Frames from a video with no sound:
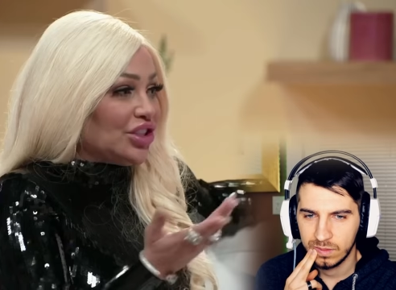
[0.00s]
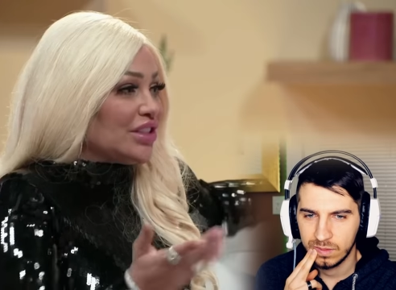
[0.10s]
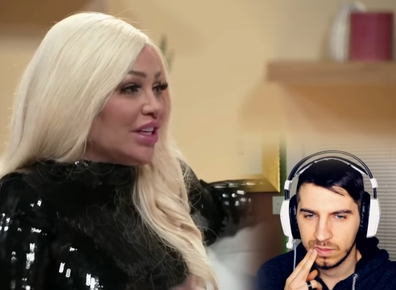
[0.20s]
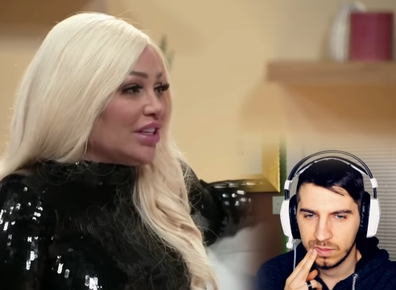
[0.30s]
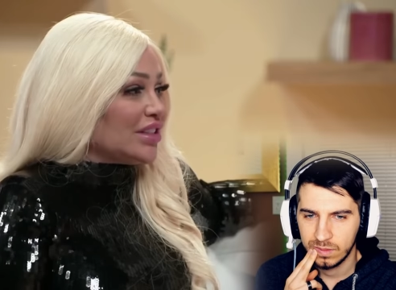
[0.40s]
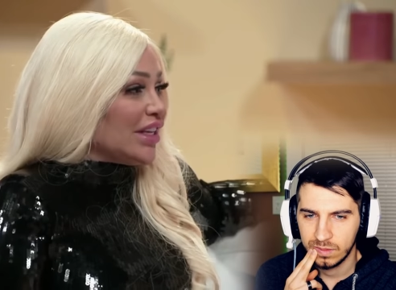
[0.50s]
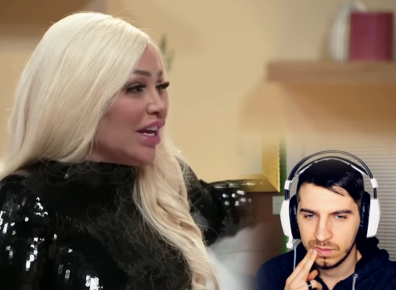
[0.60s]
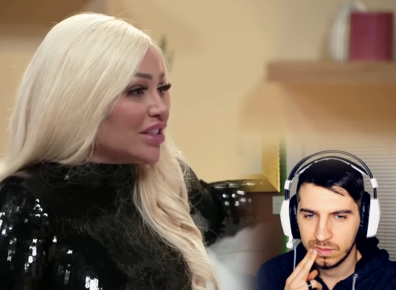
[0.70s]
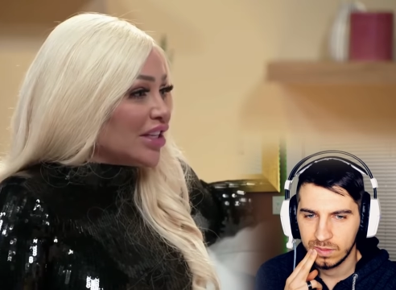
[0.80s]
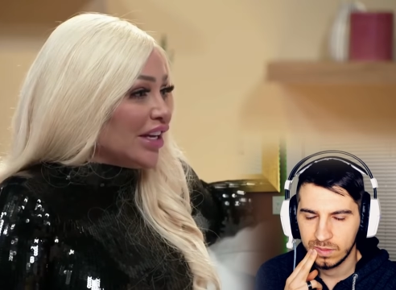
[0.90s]
Speaker 1: said, it's
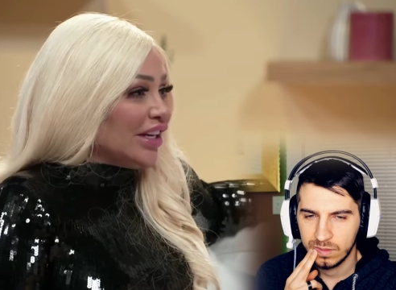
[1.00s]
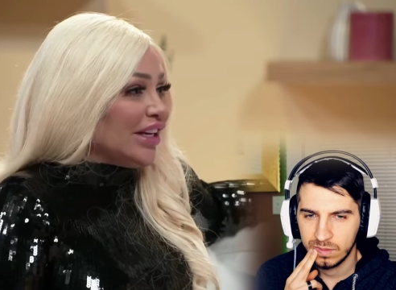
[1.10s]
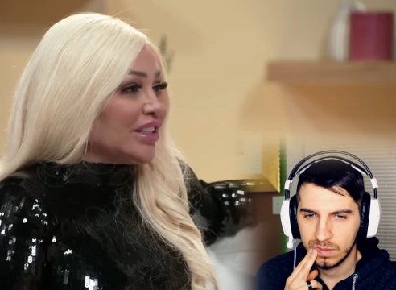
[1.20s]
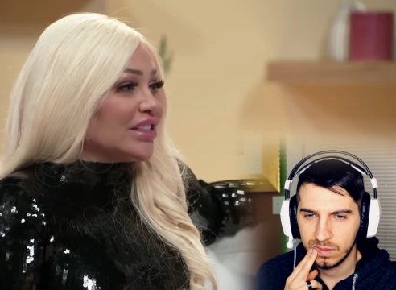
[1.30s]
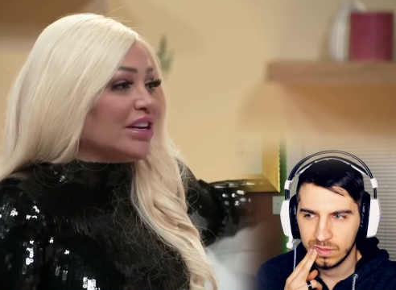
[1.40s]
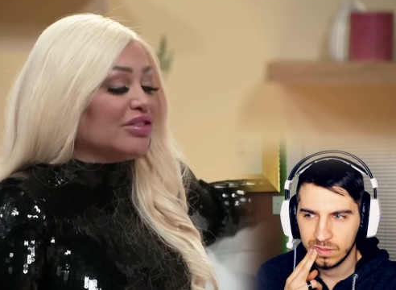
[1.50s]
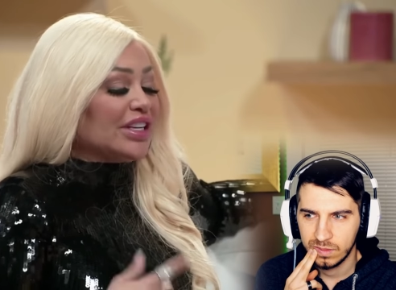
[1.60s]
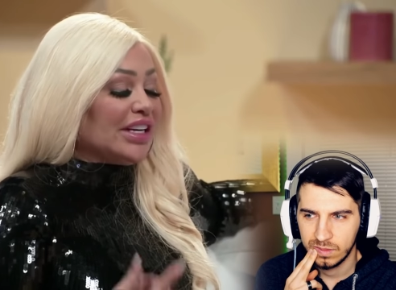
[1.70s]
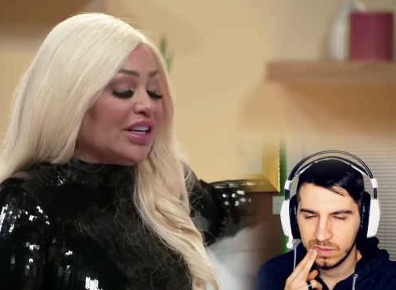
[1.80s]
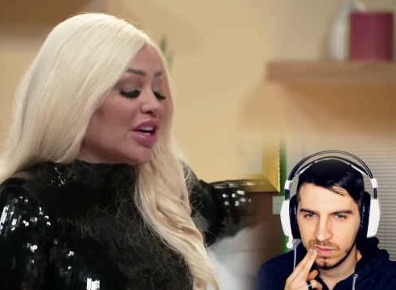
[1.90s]
gaslighting. It's never
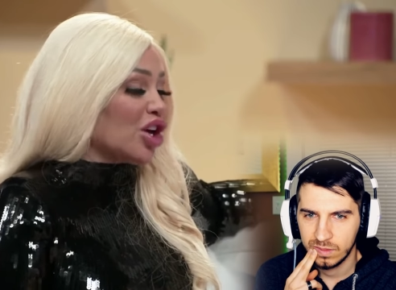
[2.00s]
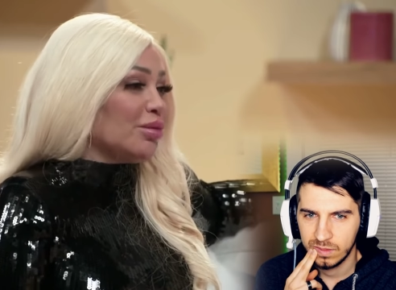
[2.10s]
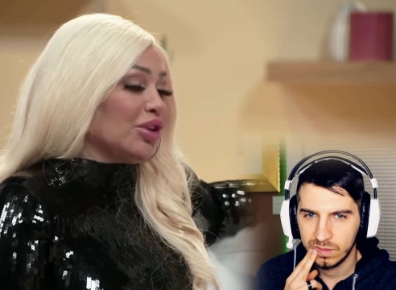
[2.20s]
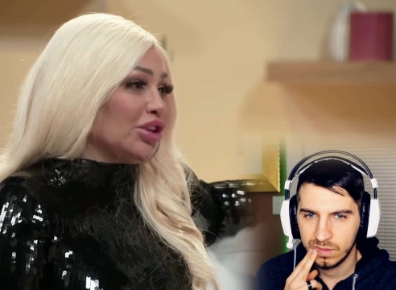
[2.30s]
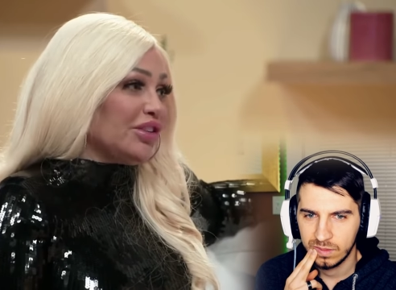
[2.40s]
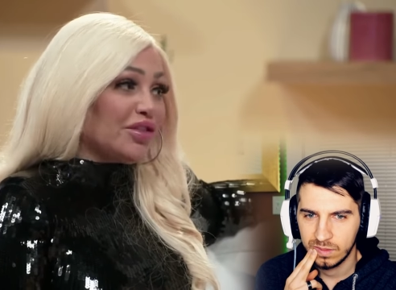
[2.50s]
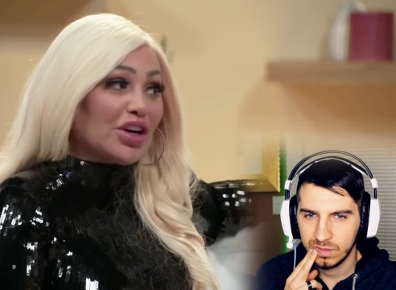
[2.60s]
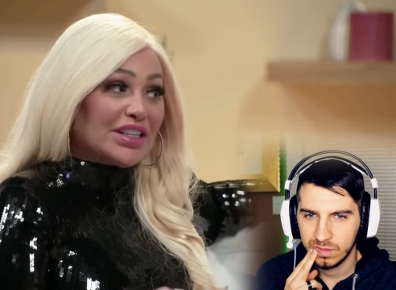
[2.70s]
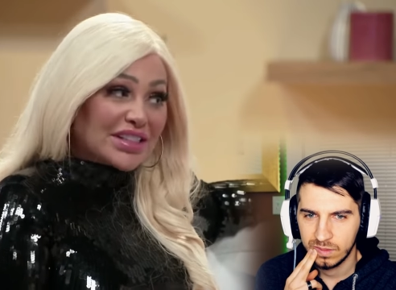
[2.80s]
taking accountability for his